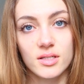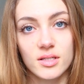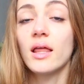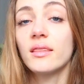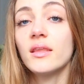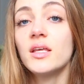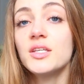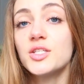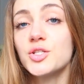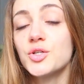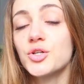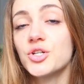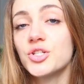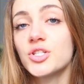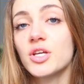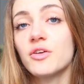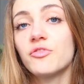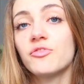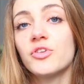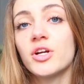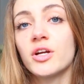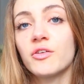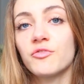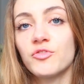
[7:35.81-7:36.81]
Unless you're
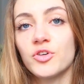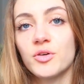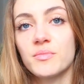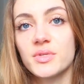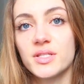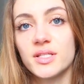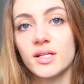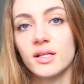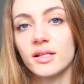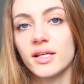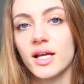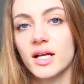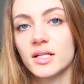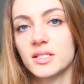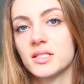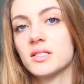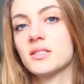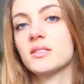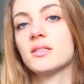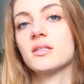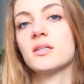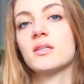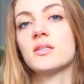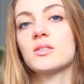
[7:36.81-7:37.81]
suffering from celiac
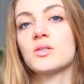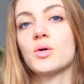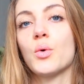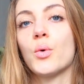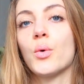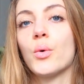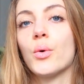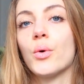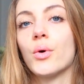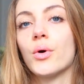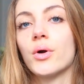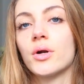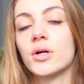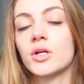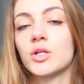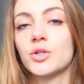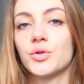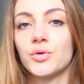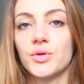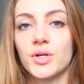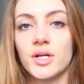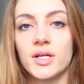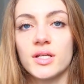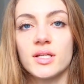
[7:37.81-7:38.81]
disease or
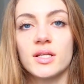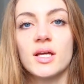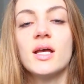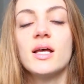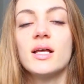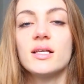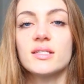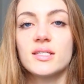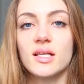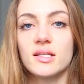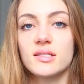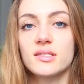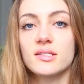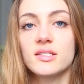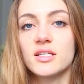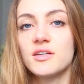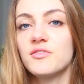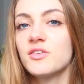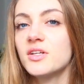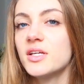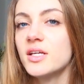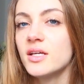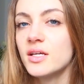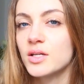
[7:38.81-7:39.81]
gluten
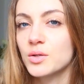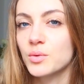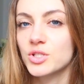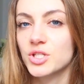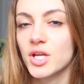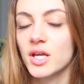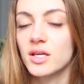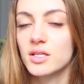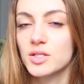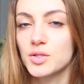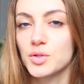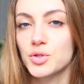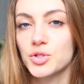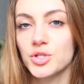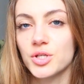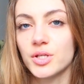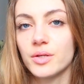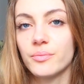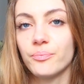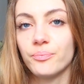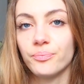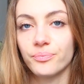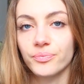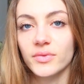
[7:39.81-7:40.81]
sensitivity, in which case you
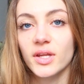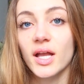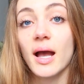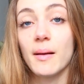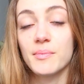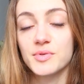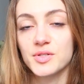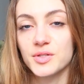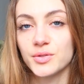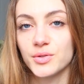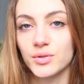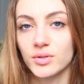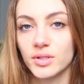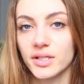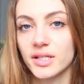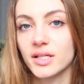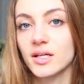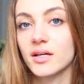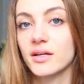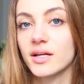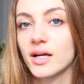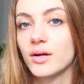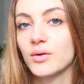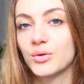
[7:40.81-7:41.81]
should absolutely
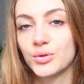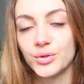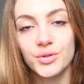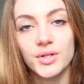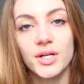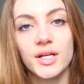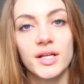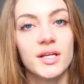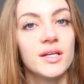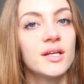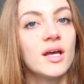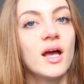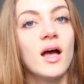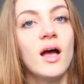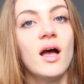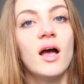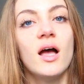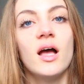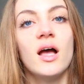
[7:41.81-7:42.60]
cut out gluten.